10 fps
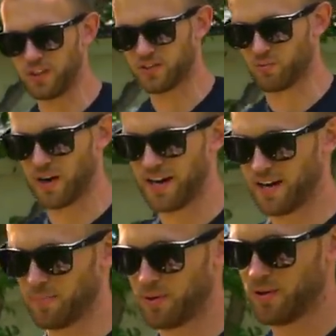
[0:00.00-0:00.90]
this right
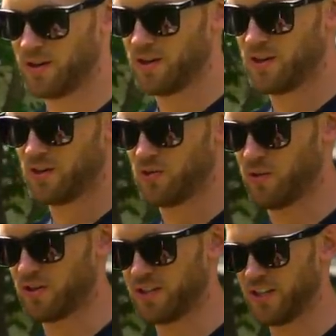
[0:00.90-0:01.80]
up to
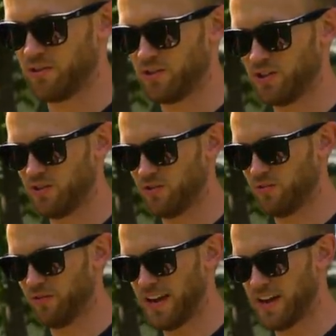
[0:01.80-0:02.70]
our
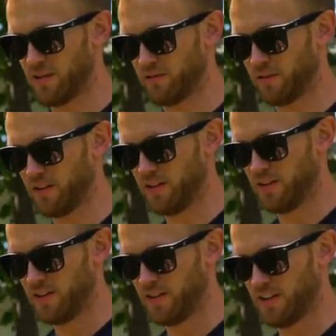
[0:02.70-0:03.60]
CO2 valve
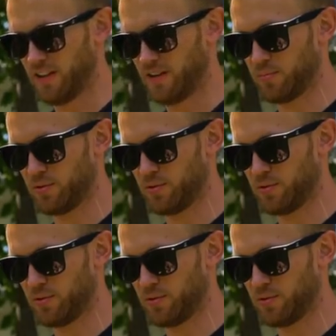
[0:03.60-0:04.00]
and